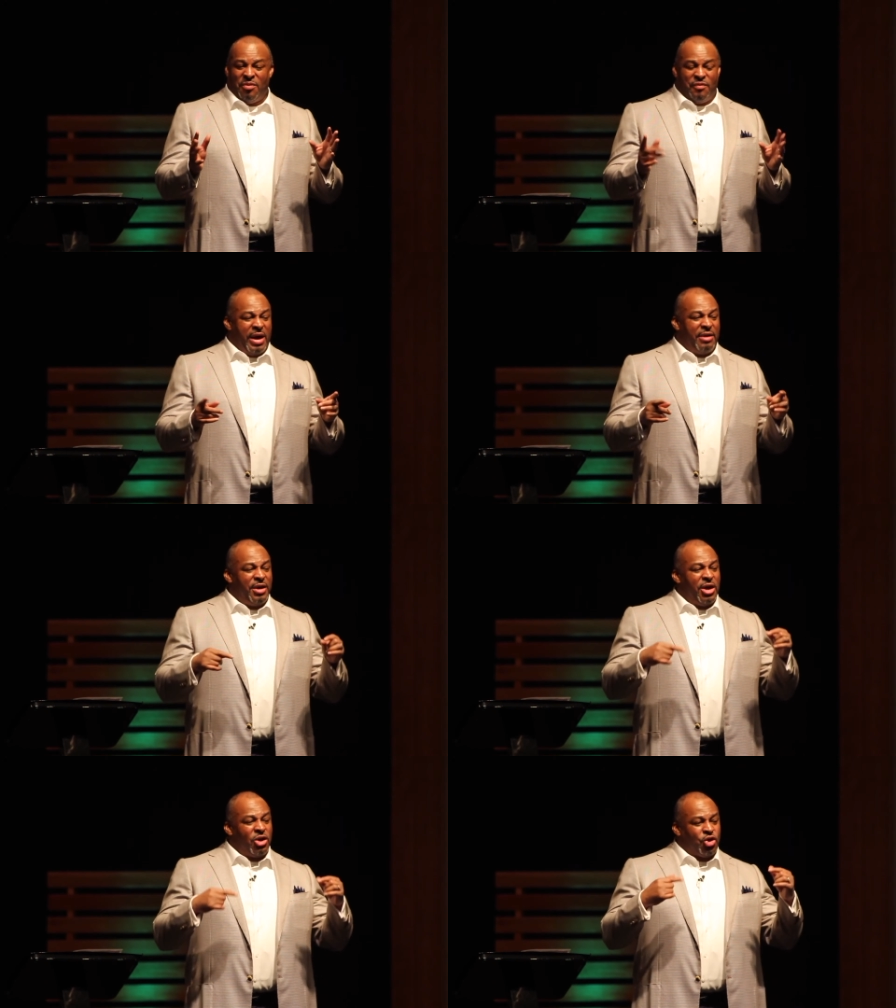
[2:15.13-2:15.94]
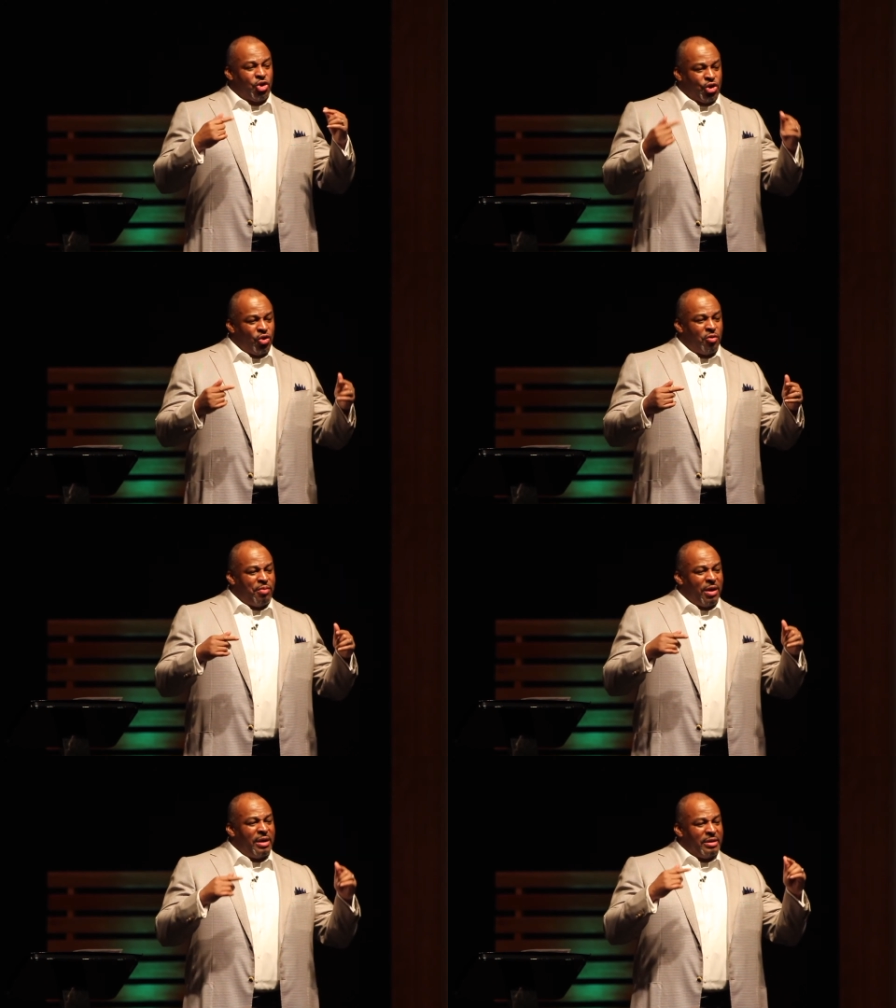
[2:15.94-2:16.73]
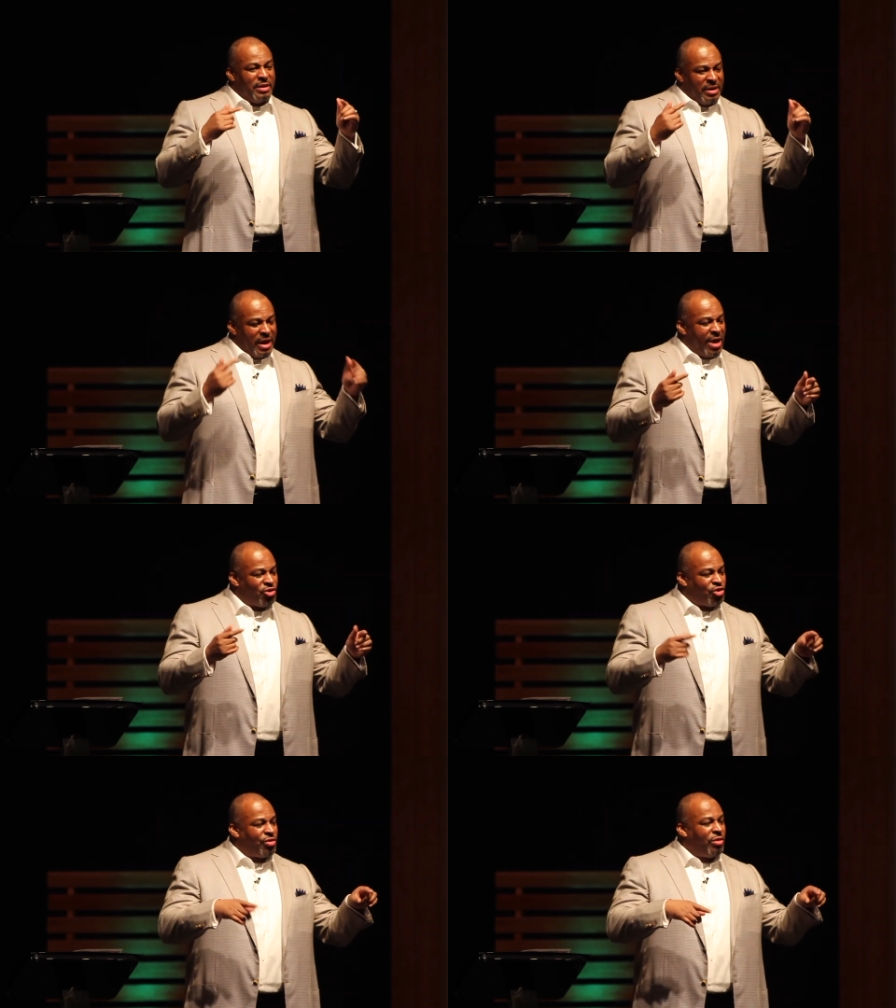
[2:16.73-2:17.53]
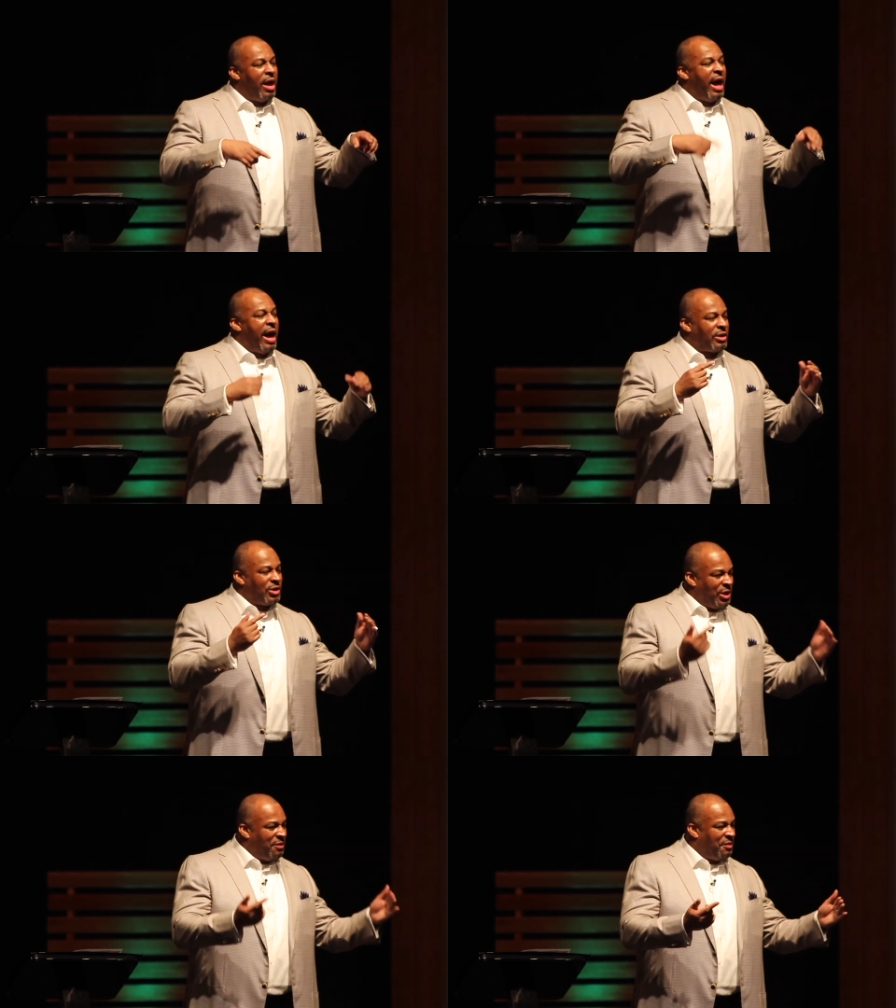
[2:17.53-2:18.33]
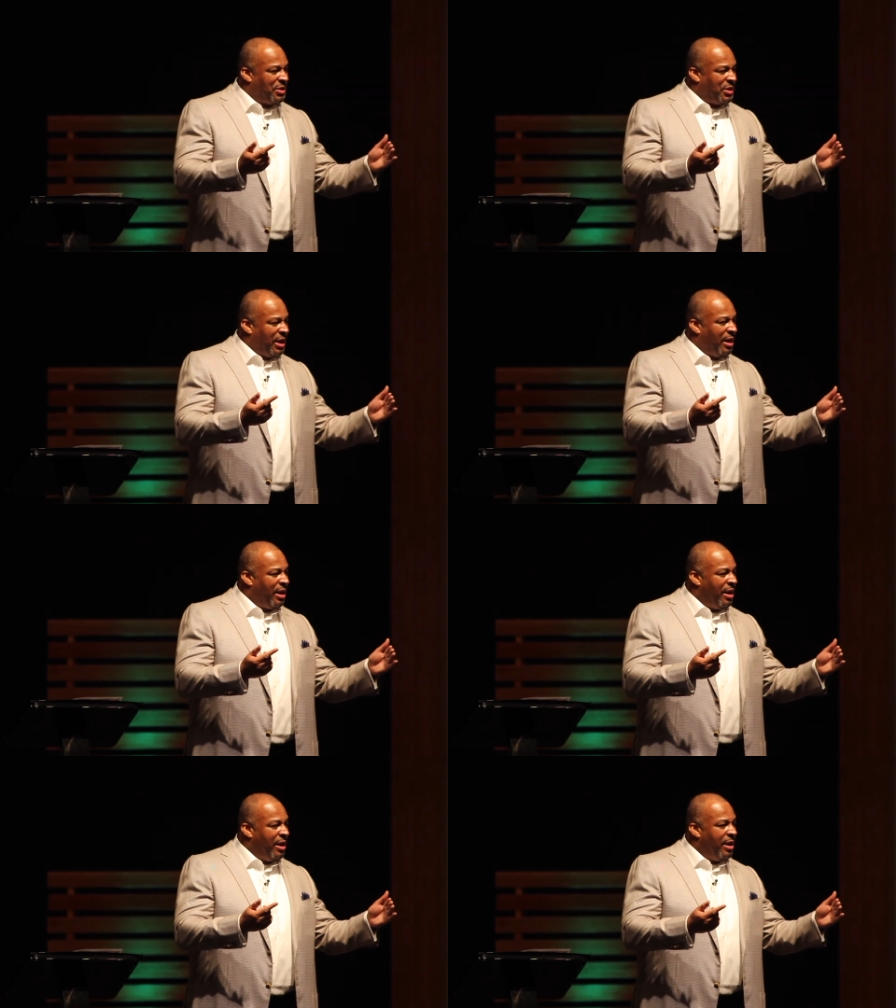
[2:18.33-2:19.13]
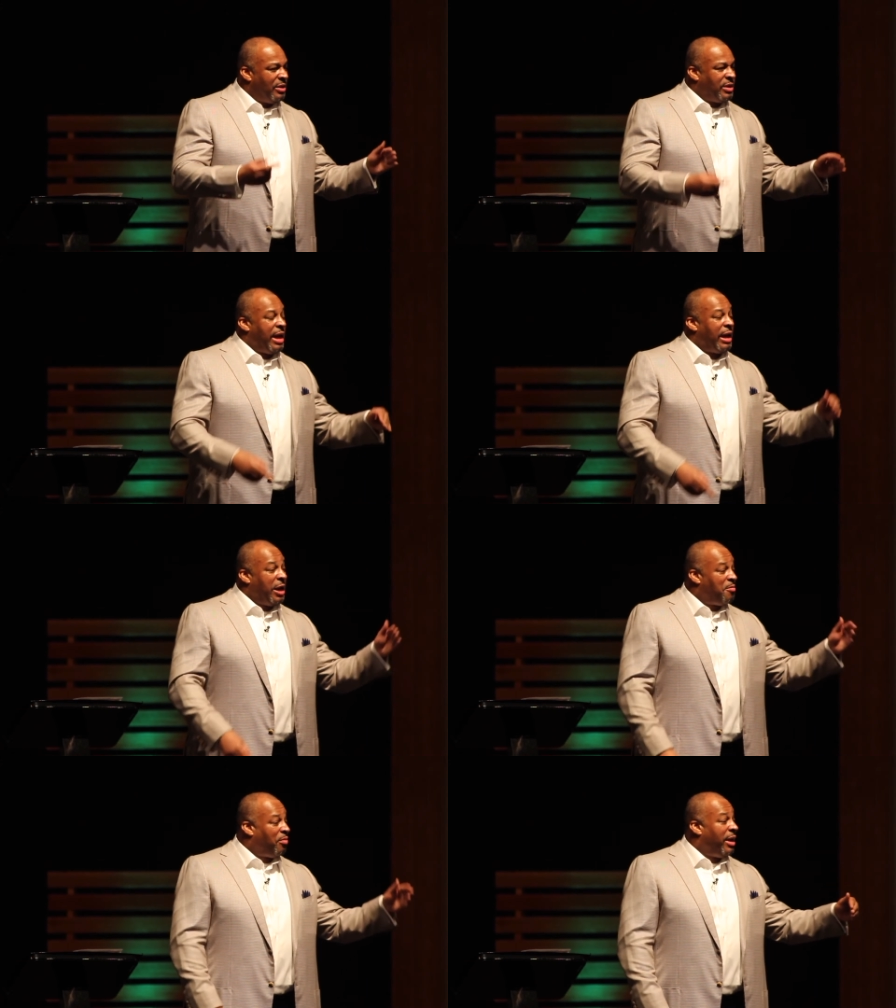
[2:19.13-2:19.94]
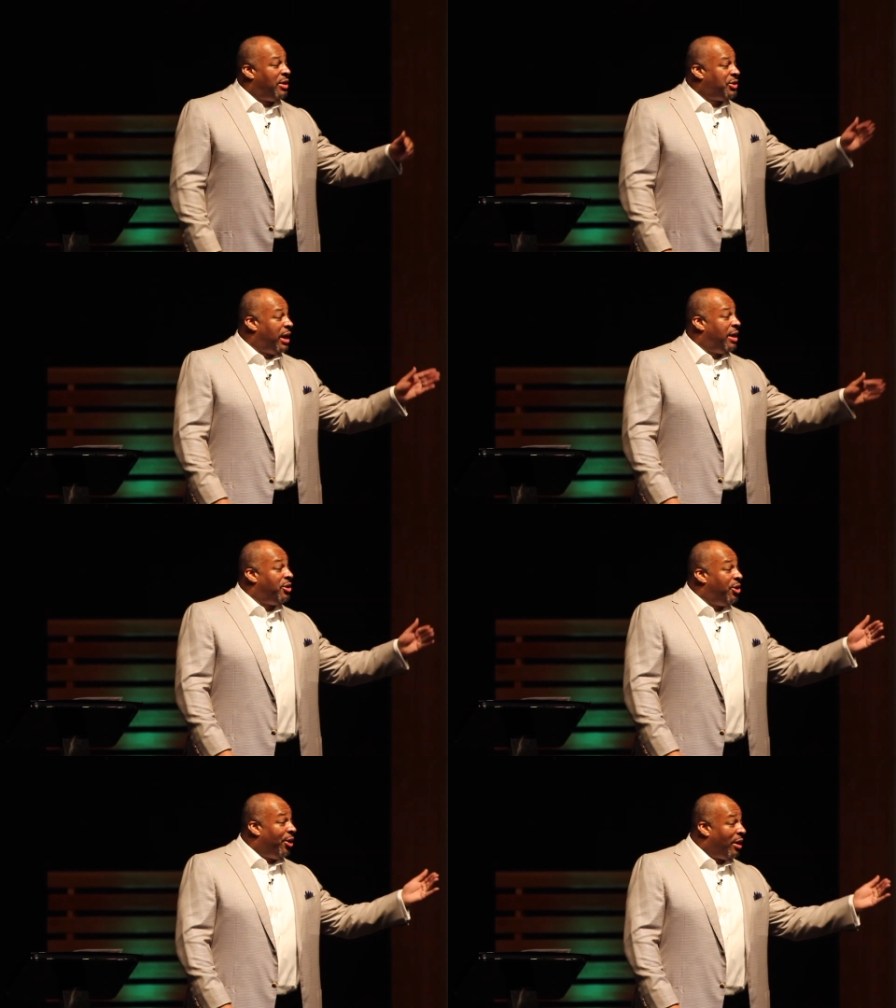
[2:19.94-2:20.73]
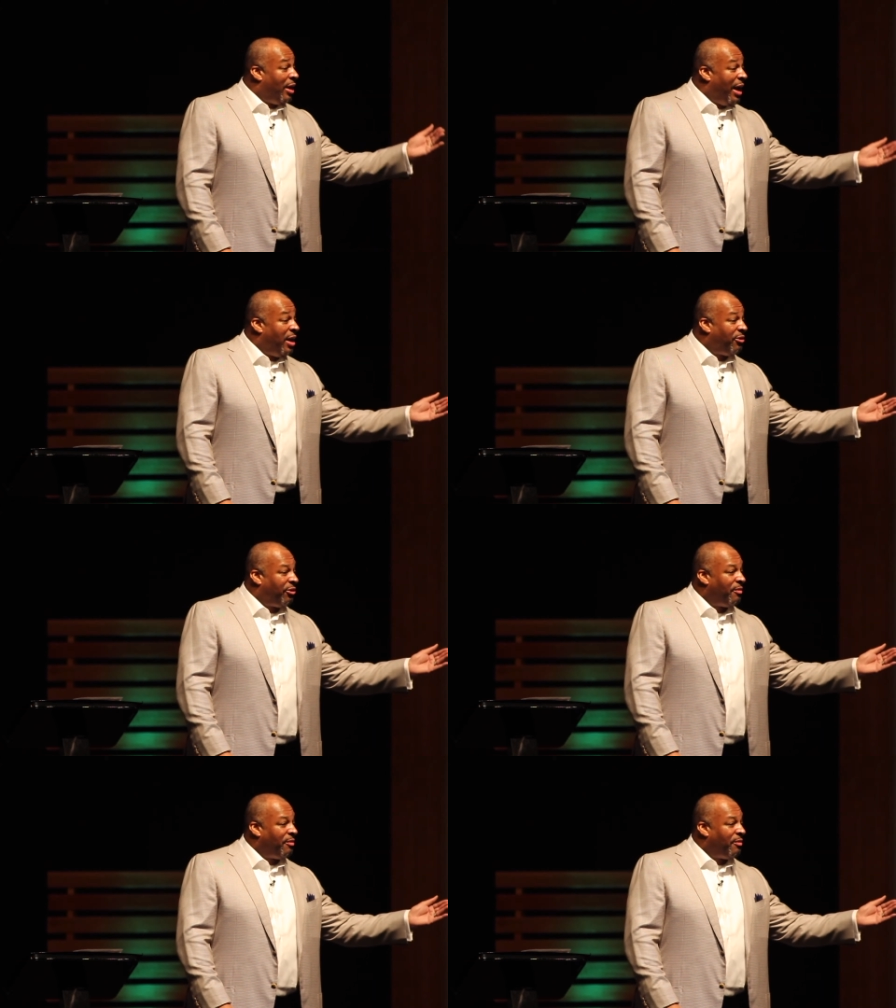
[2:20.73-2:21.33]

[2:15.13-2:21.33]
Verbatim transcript: there is supernatural activity taking place in your life,